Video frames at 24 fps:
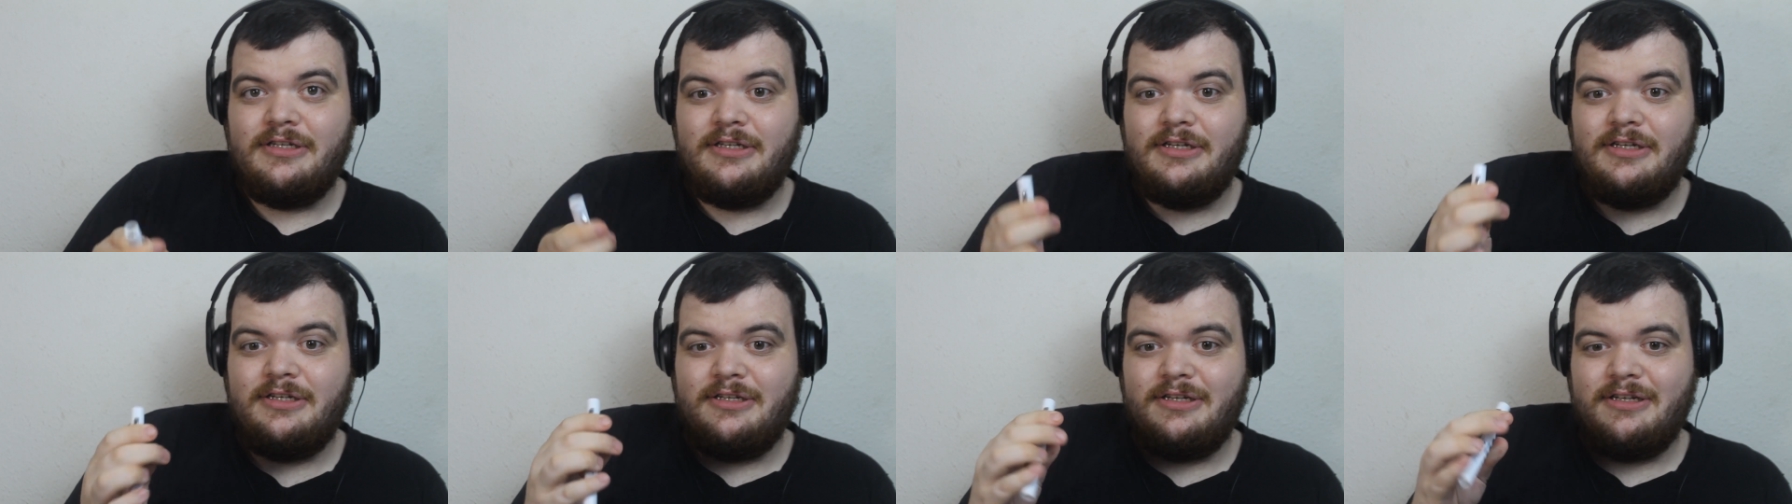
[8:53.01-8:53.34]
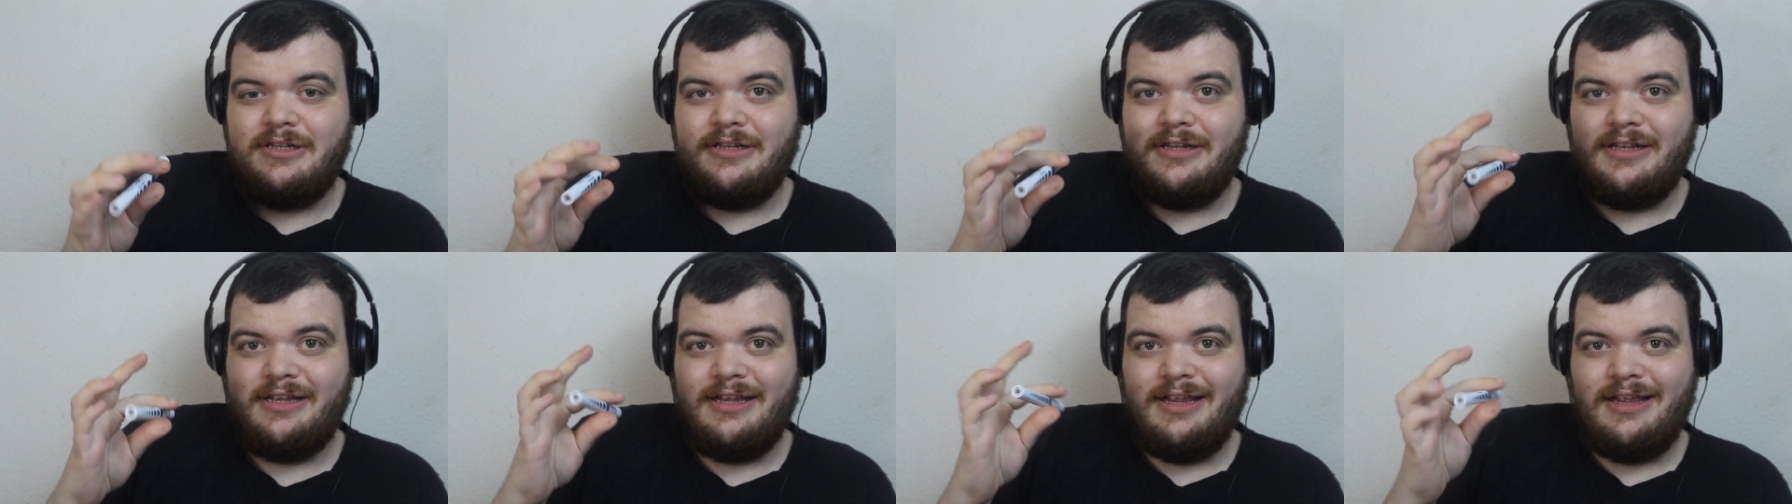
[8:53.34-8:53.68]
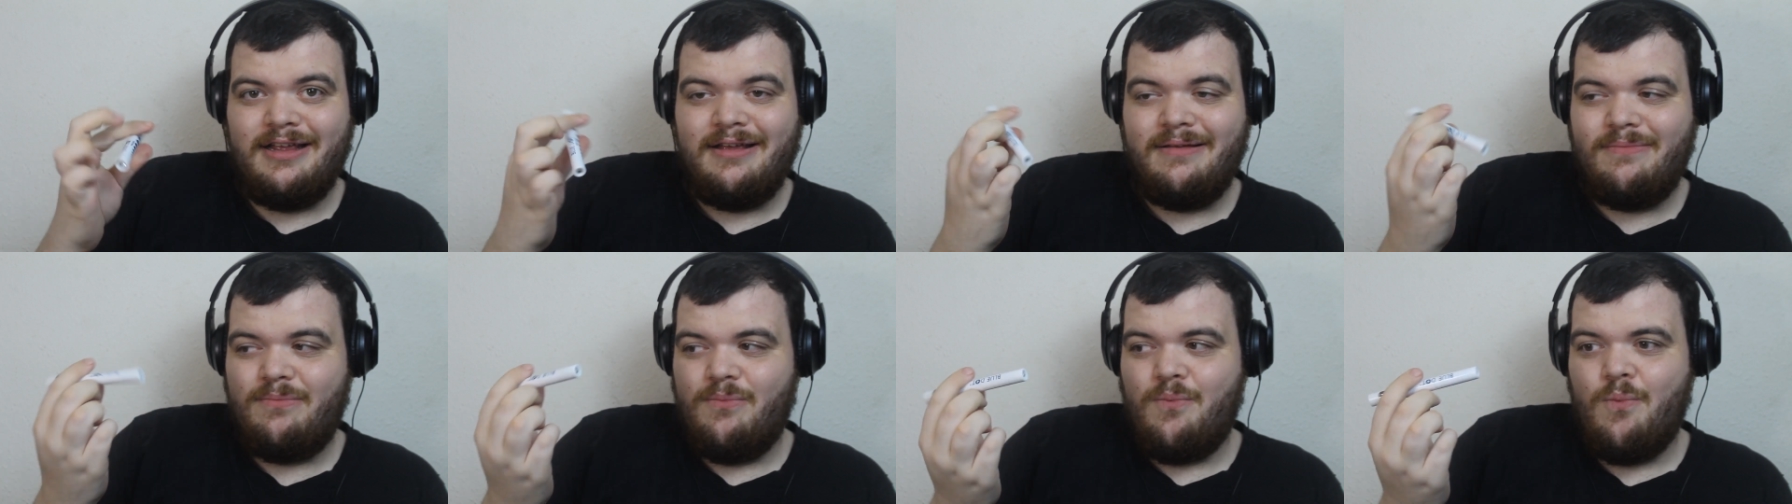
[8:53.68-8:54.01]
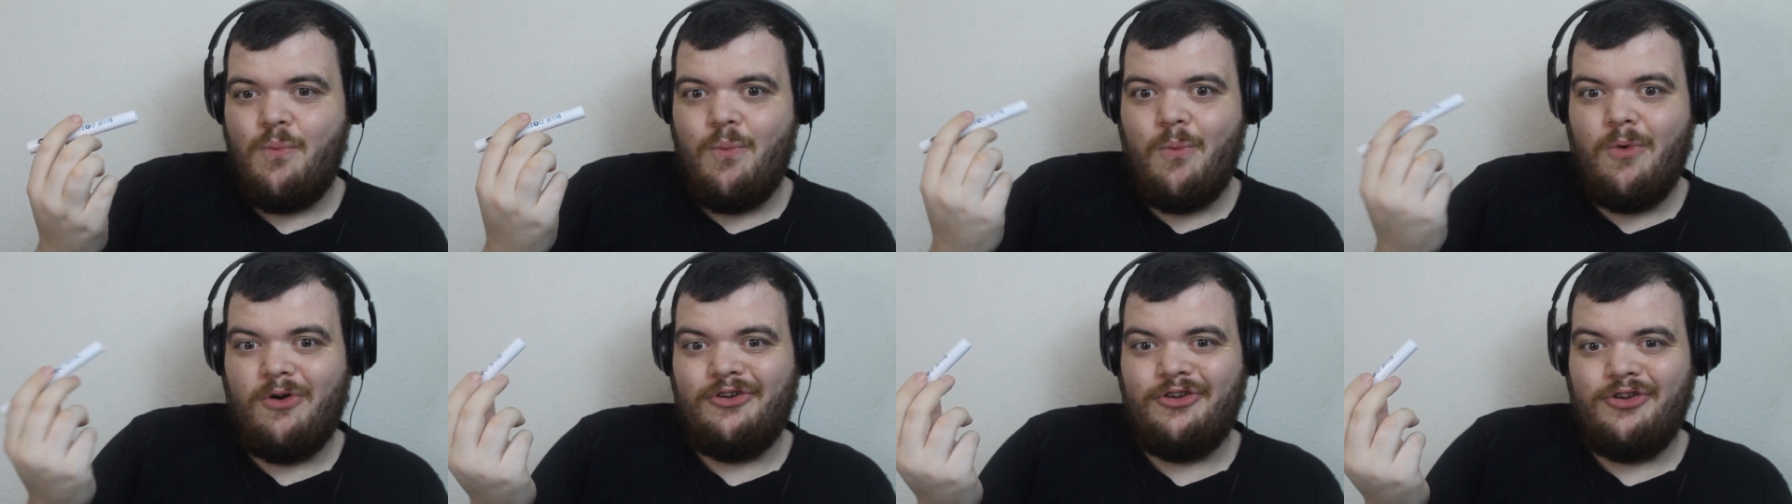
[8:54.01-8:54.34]
These are like
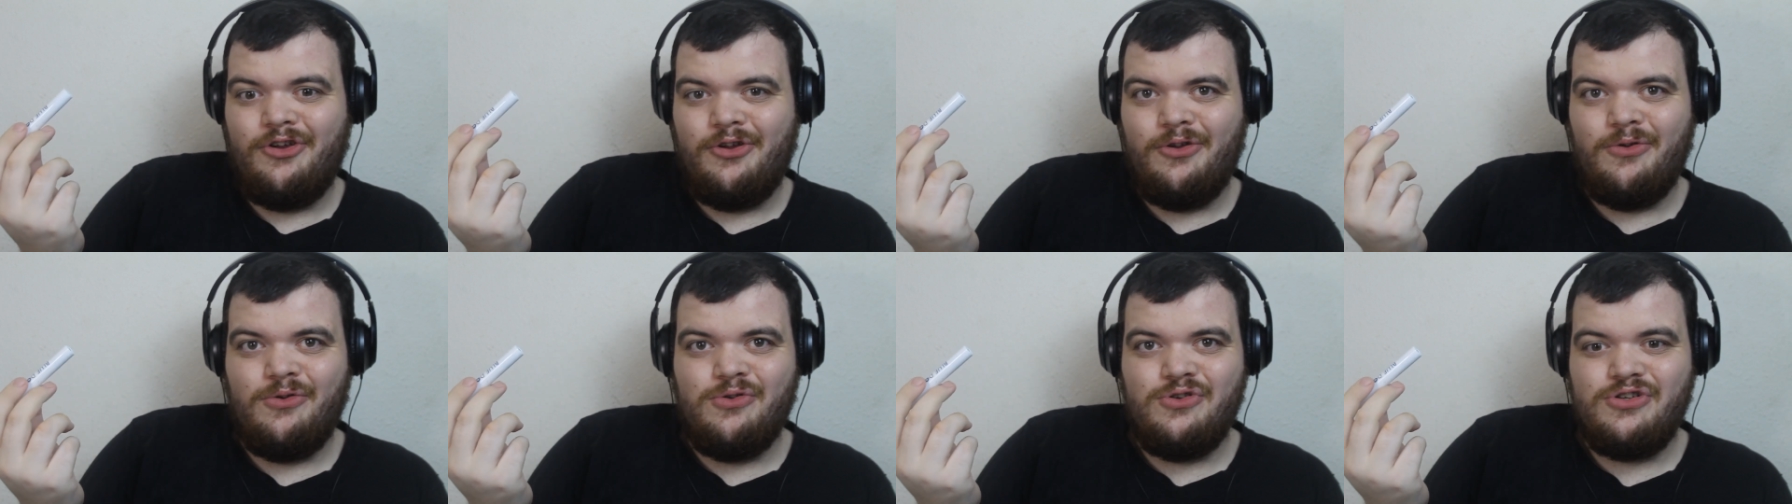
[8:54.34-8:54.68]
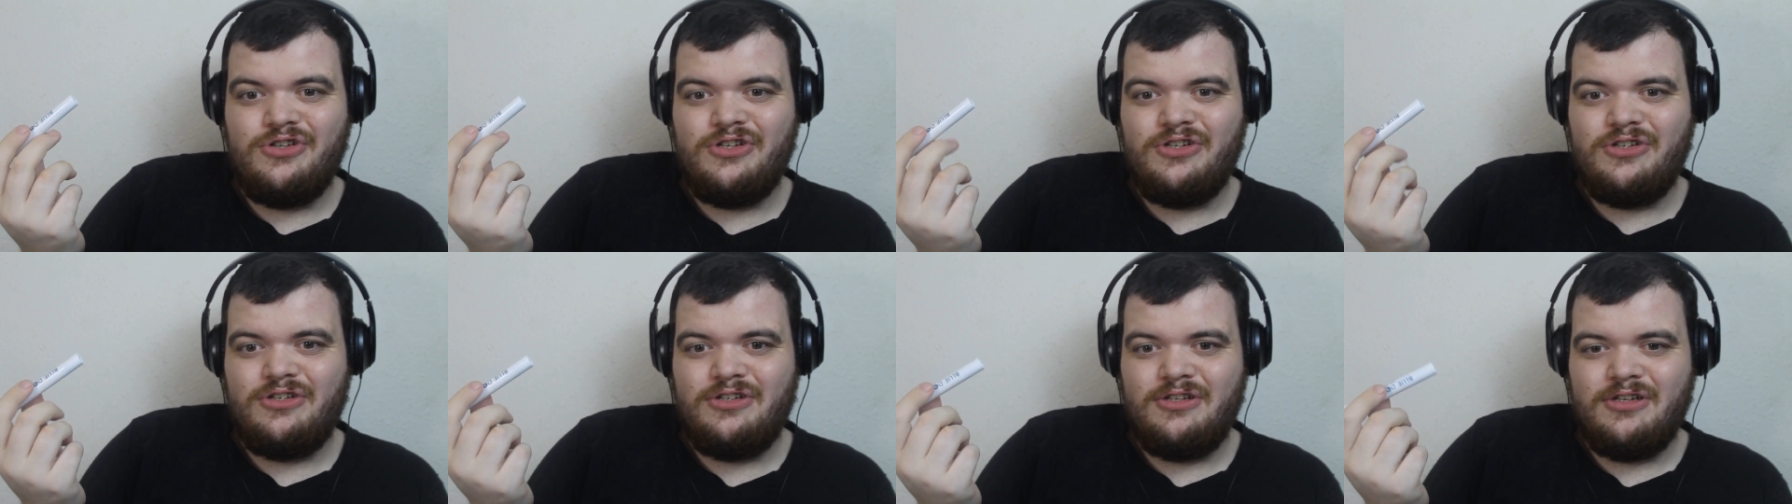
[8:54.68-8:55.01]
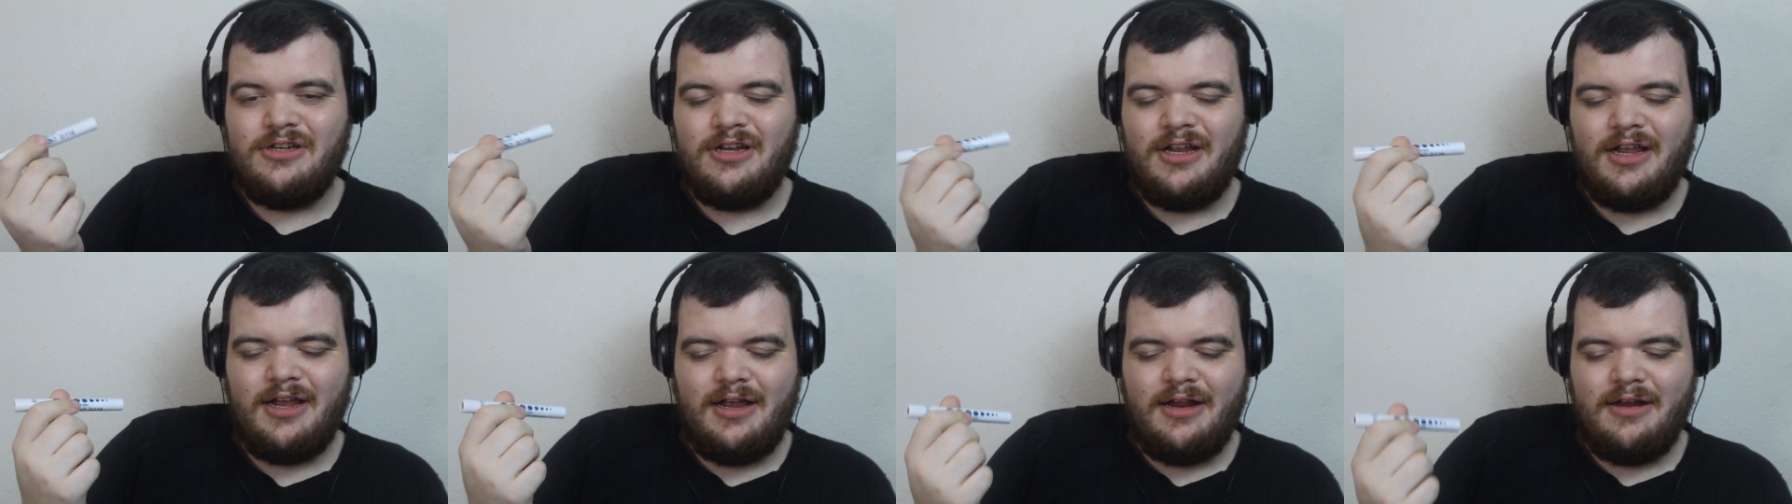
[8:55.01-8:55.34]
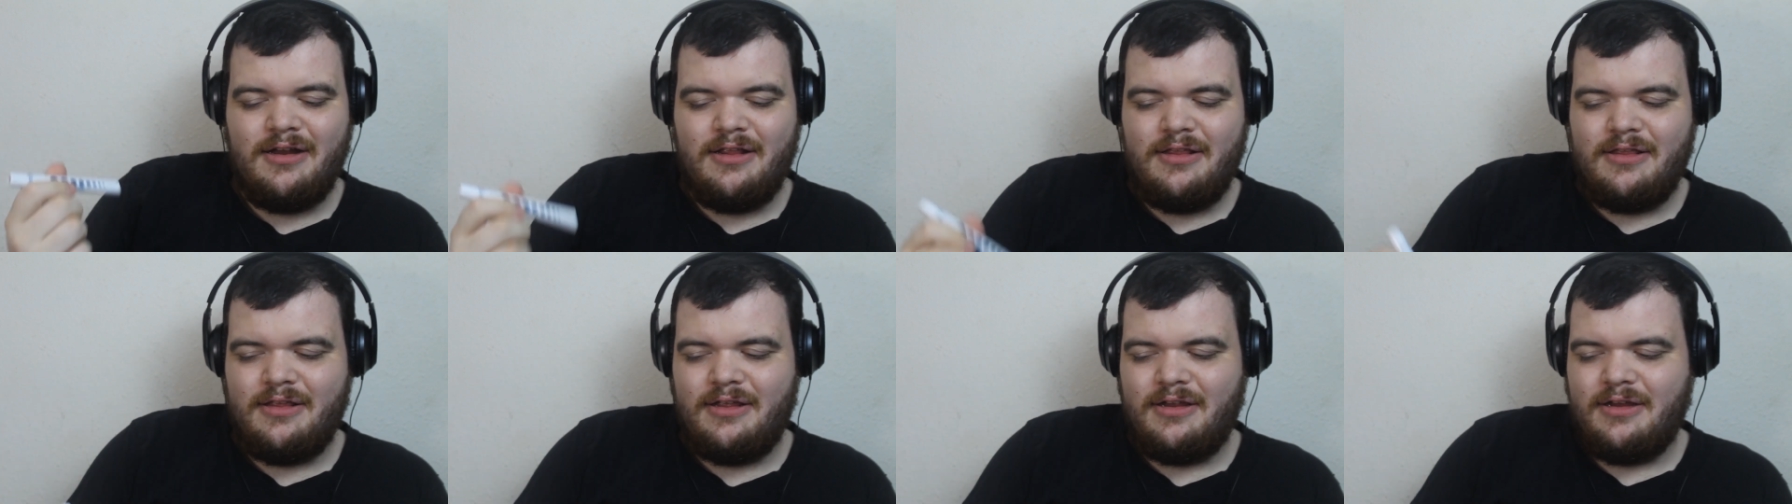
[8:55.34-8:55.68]
one use
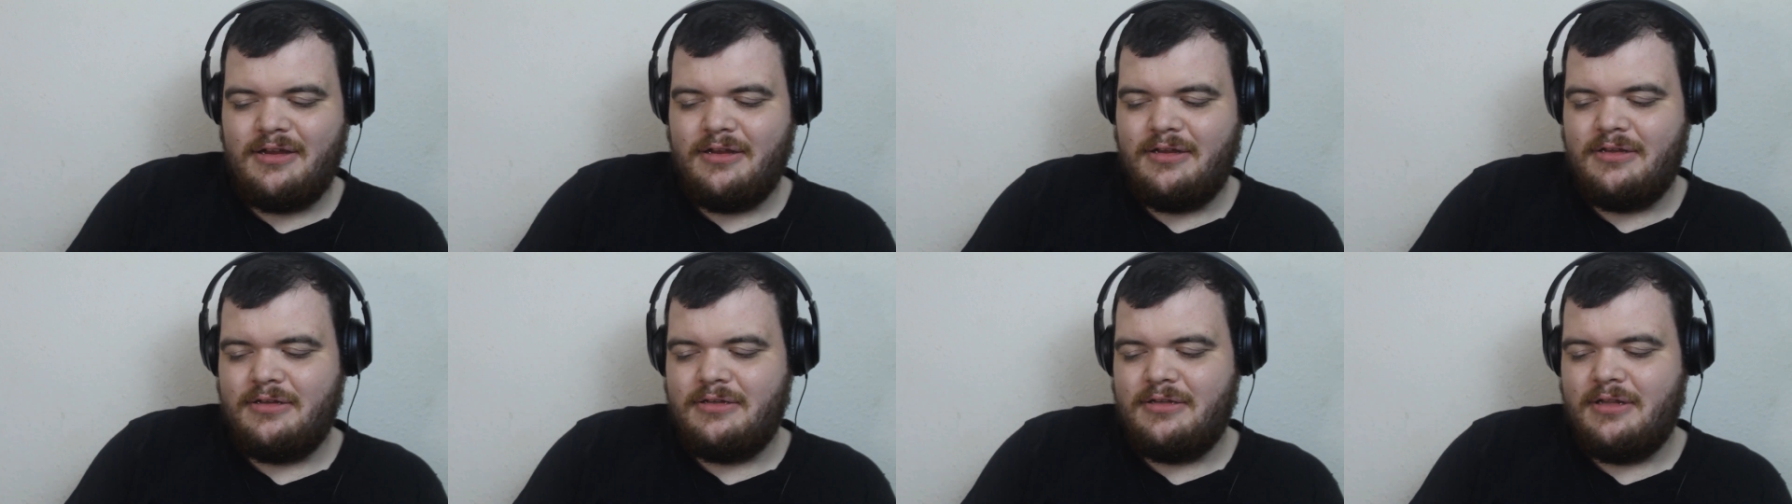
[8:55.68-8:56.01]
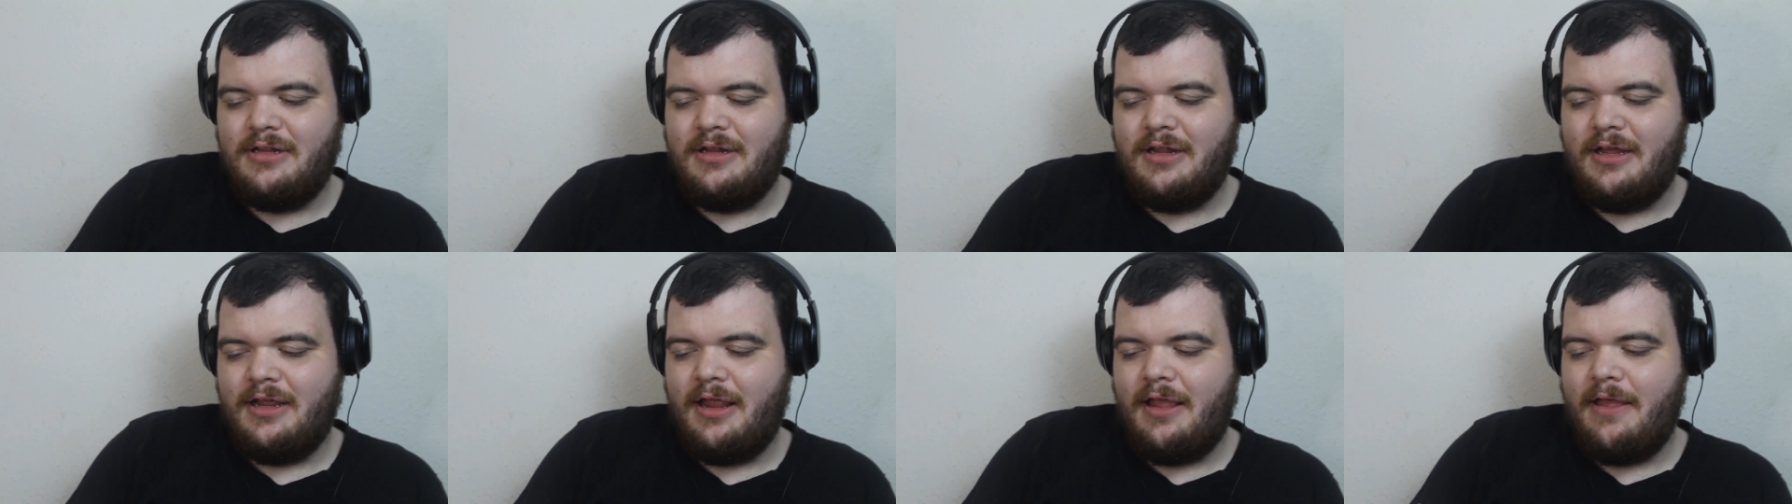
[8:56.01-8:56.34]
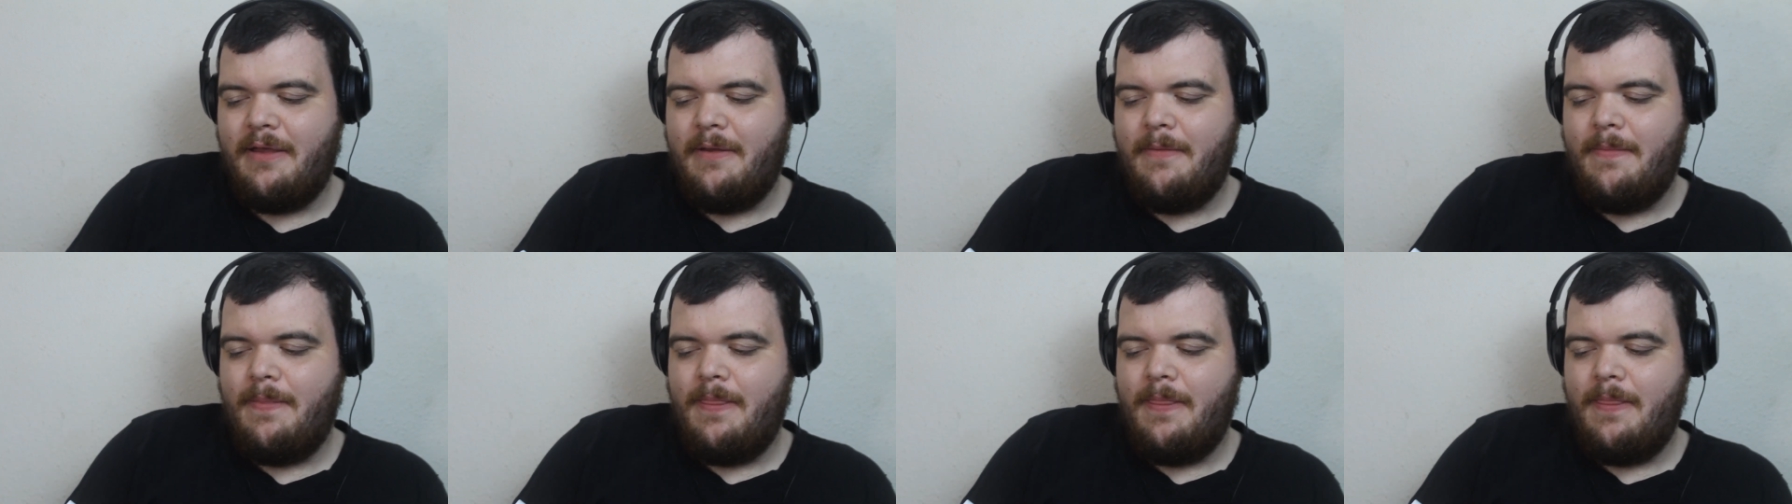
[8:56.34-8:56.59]
kind of thing, like